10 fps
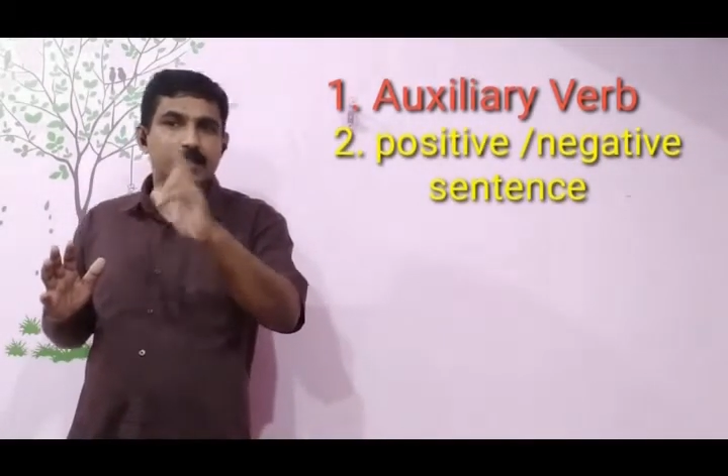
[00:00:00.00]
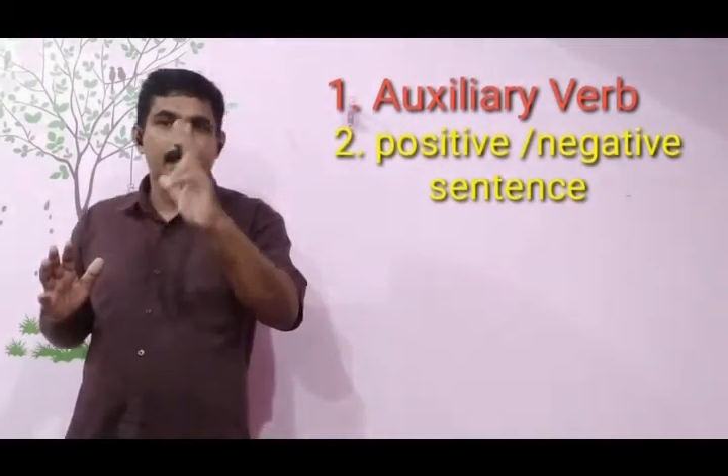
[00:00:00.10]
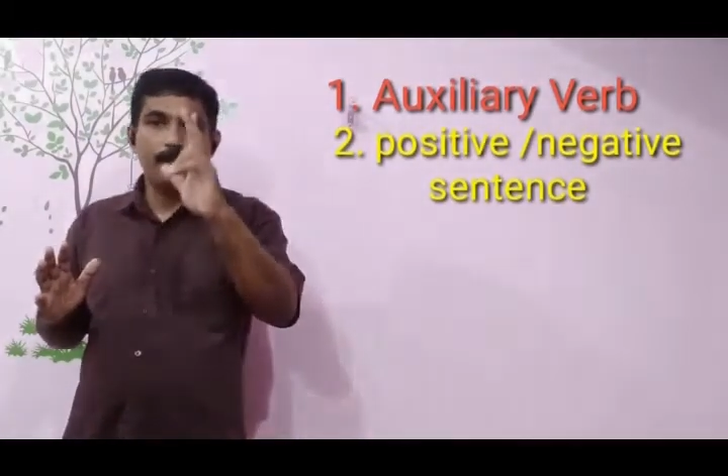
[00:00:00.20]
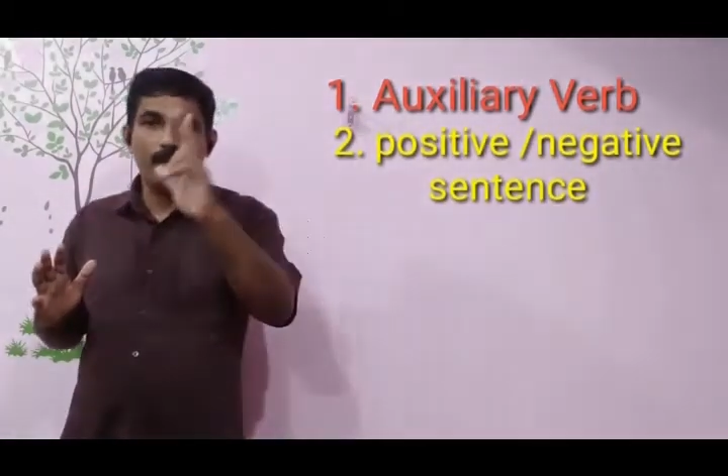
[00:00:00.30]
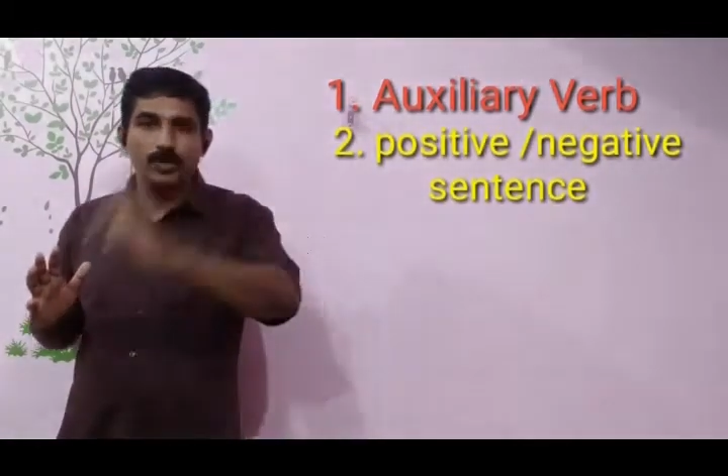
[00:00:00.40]

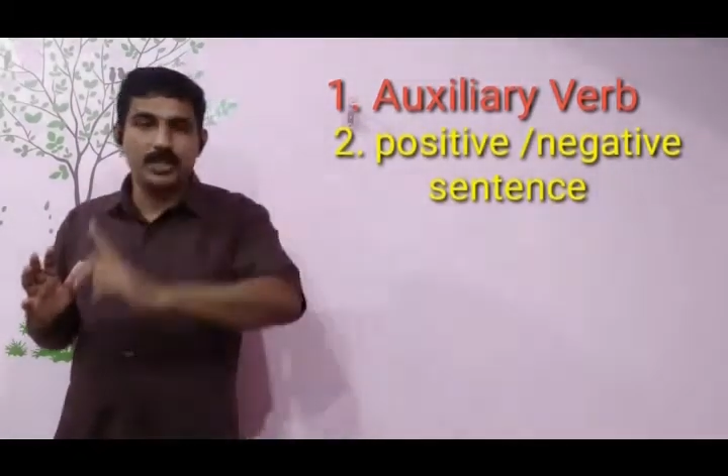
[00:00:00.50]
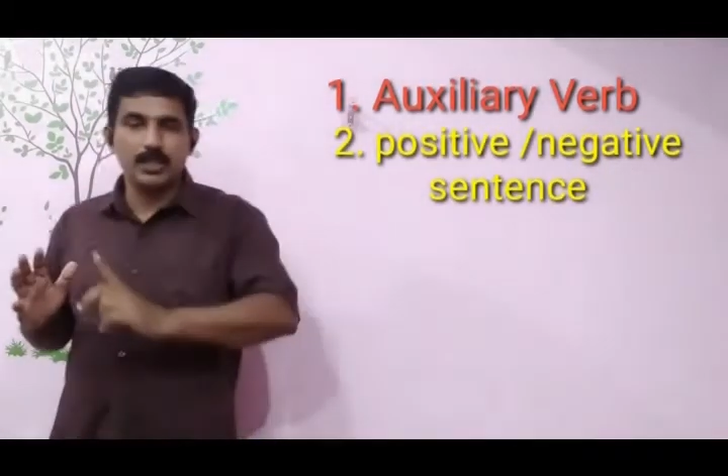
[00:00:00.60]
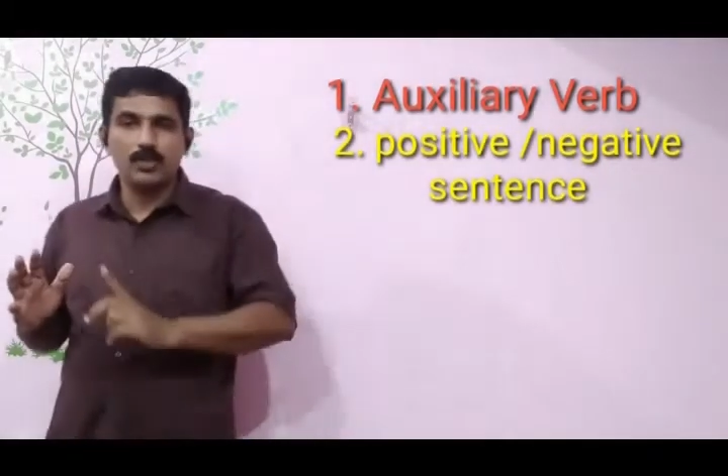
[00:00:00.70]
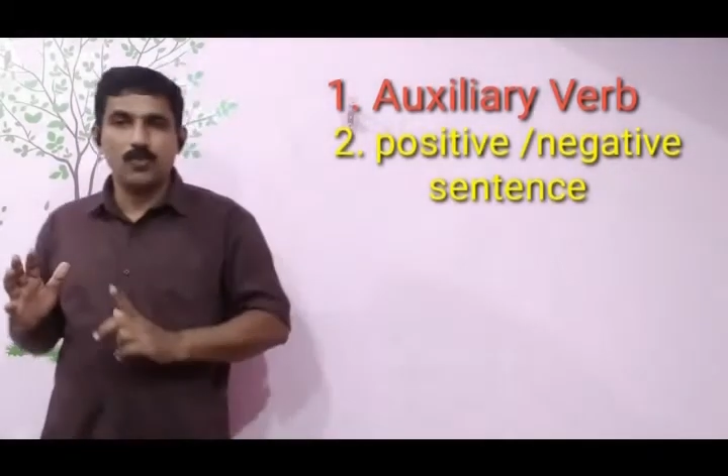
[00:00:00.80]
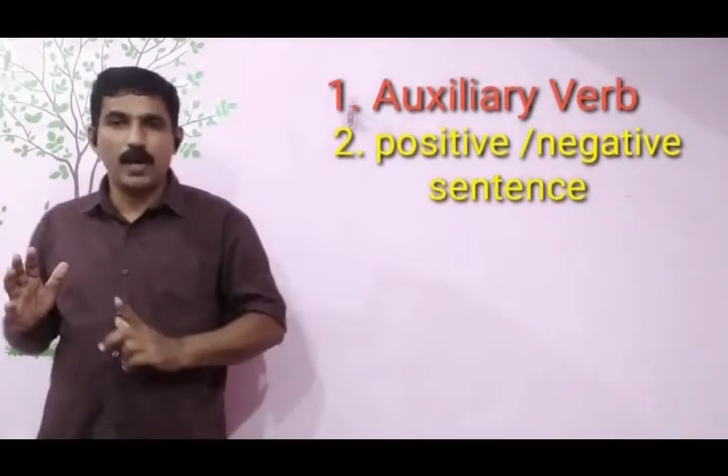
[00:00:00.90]
is a
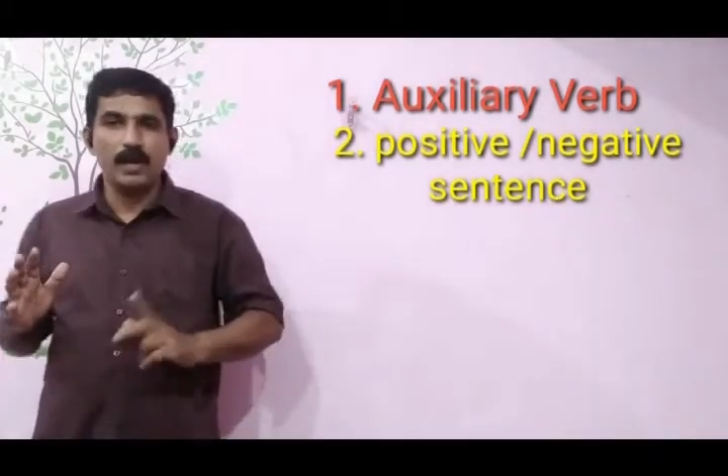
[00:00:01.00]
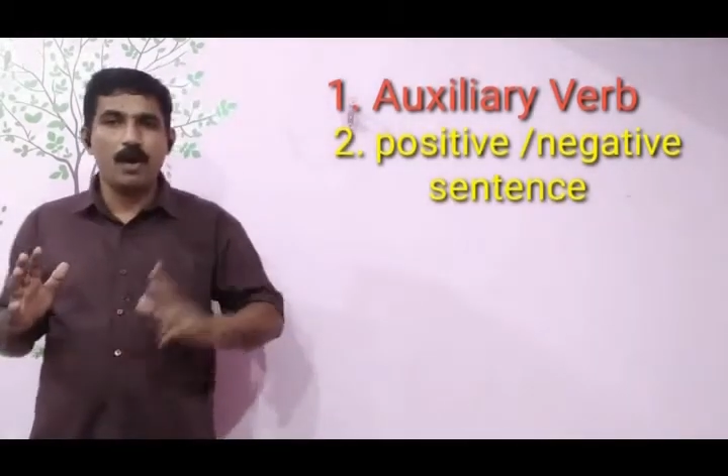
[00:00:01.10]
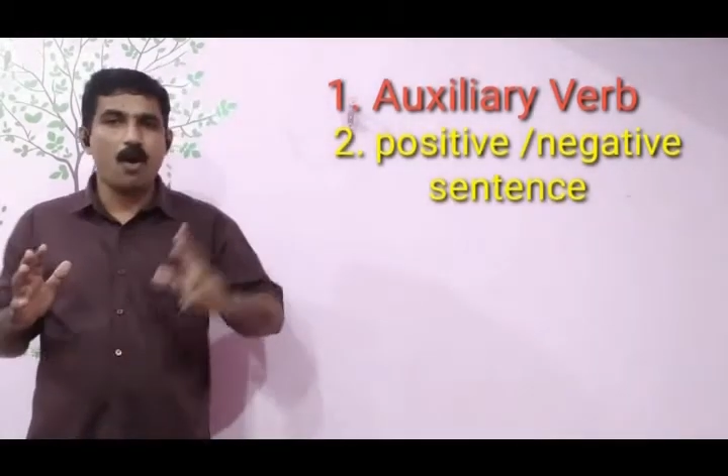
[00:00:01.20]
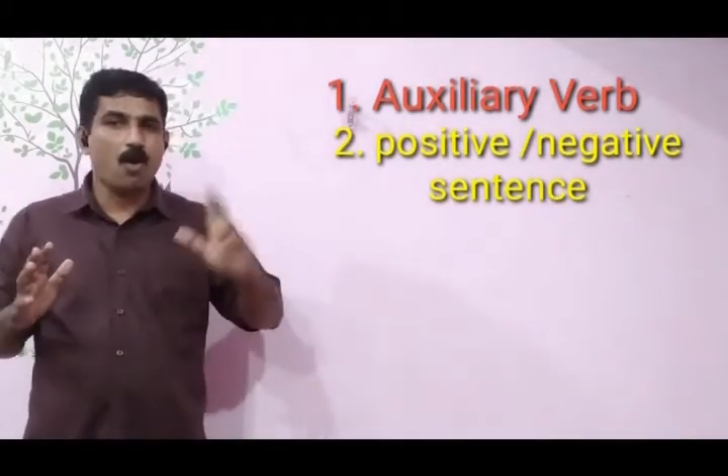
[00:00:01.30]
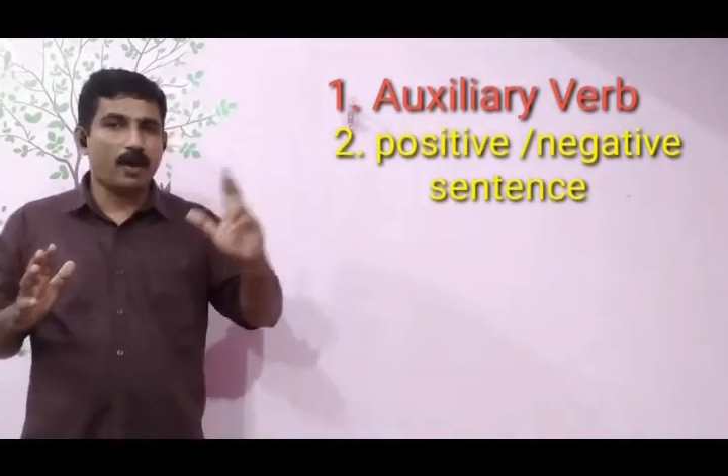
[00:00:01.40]
positive
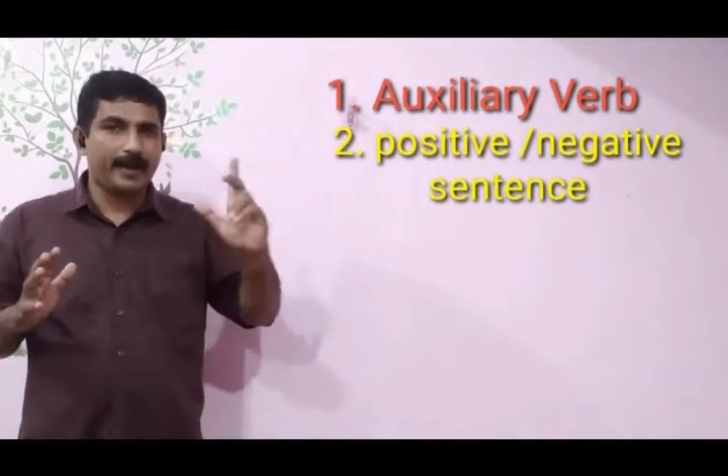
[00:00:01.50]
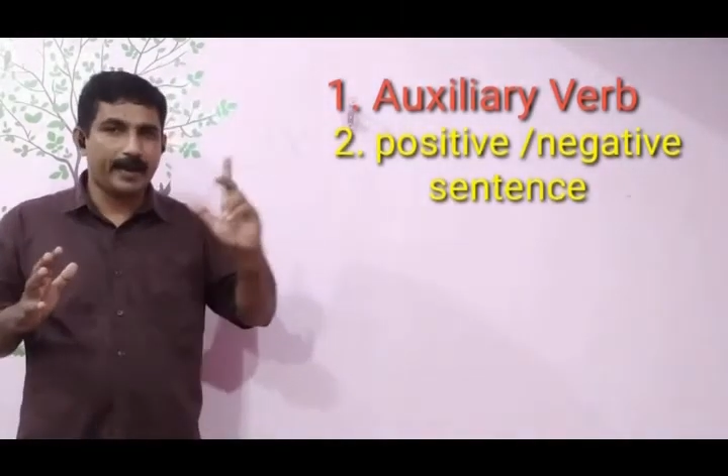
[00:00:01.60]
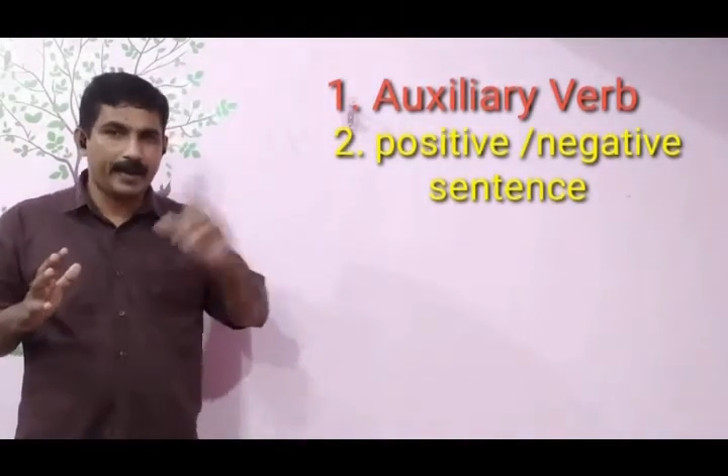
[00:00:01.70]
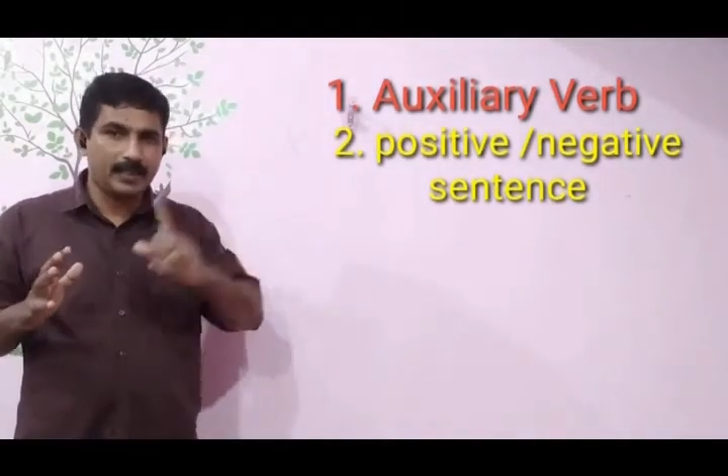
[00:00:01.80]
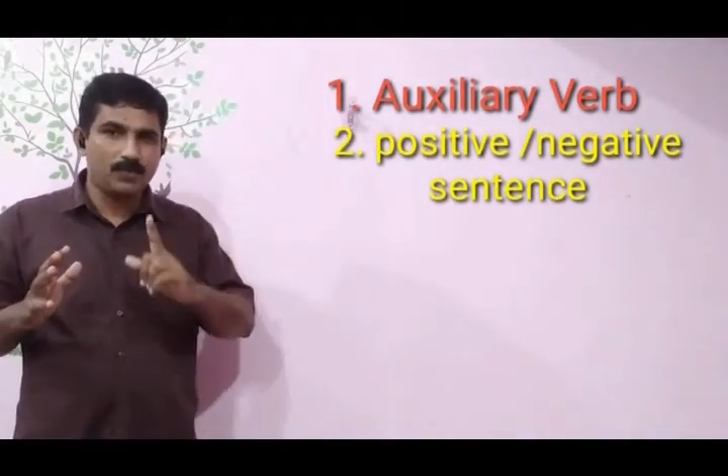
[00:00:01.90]
one or a
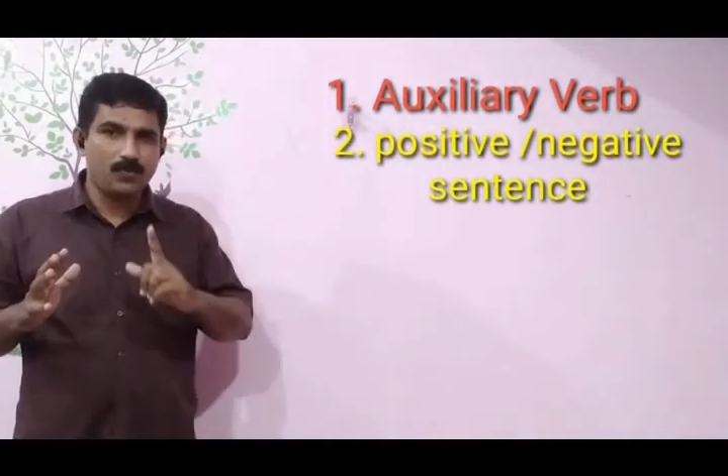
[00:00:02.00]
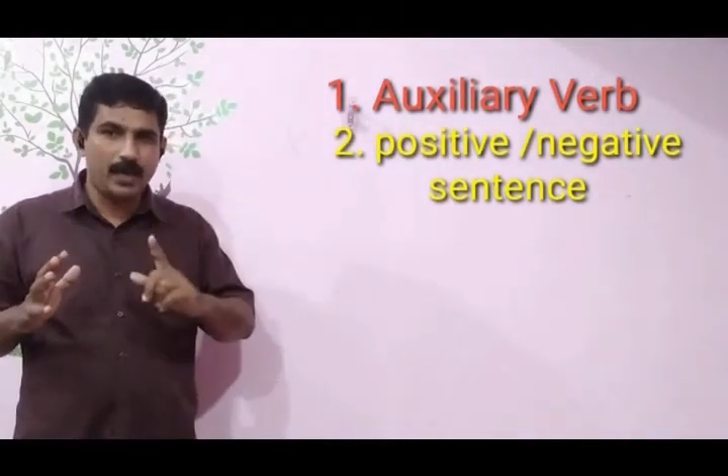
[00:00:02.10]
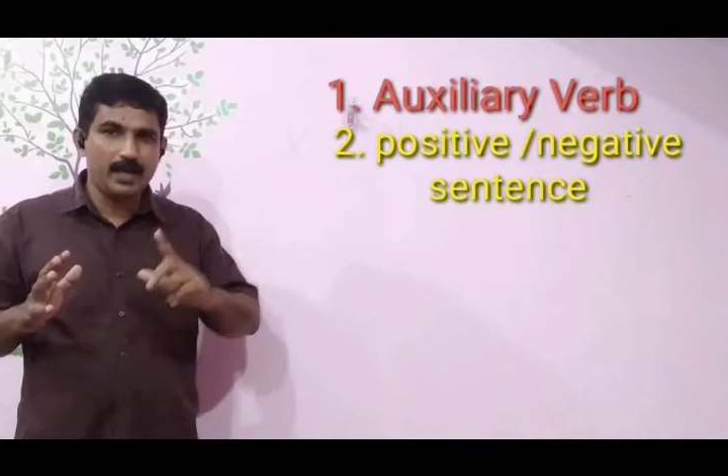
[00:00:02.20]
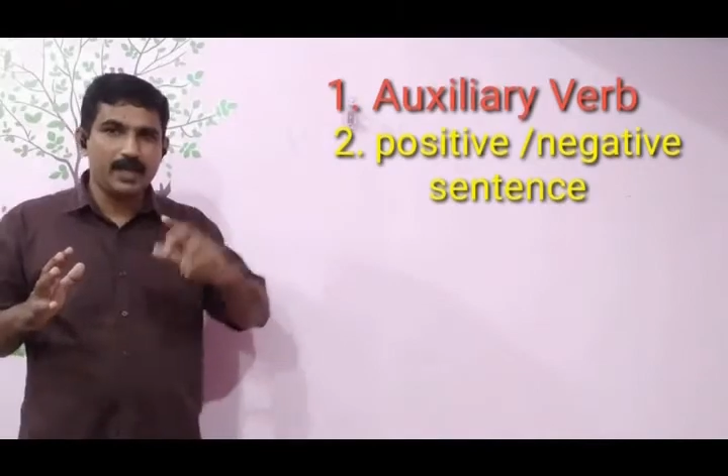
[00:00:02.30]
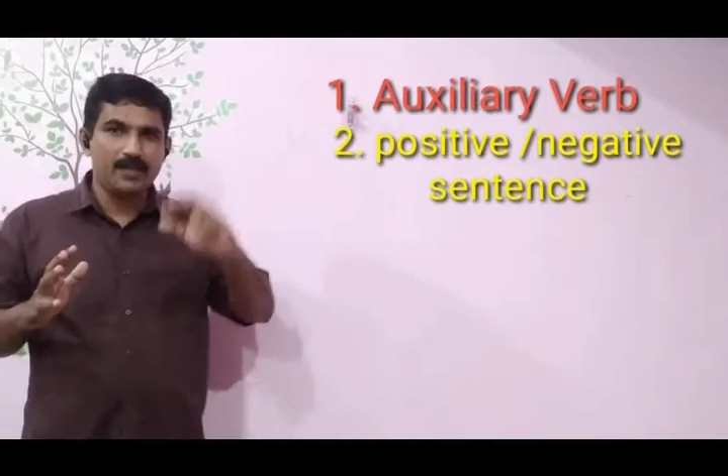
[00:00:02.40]
negative one.